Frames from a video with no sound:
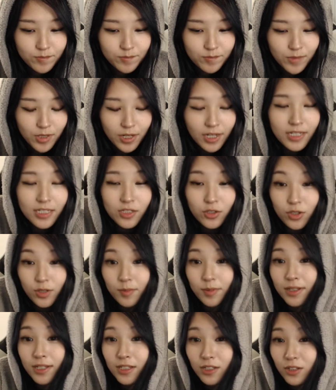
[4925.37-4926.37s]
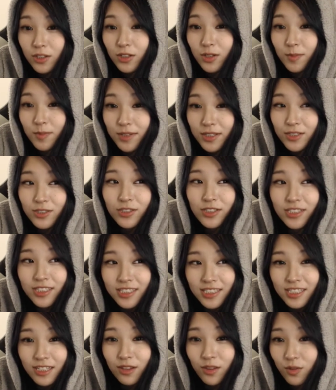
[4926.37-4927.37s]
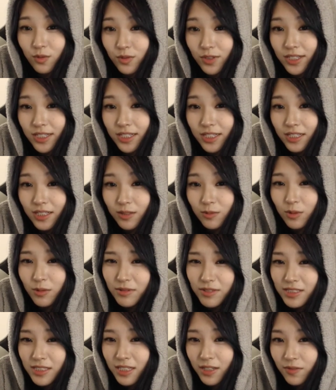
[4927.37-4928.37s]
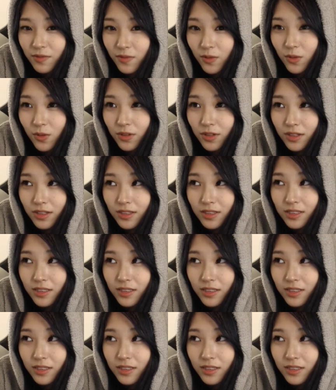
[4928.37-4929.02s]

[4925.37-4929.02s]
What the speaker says: Okay, so I played a little bit during set 3. What was set 4?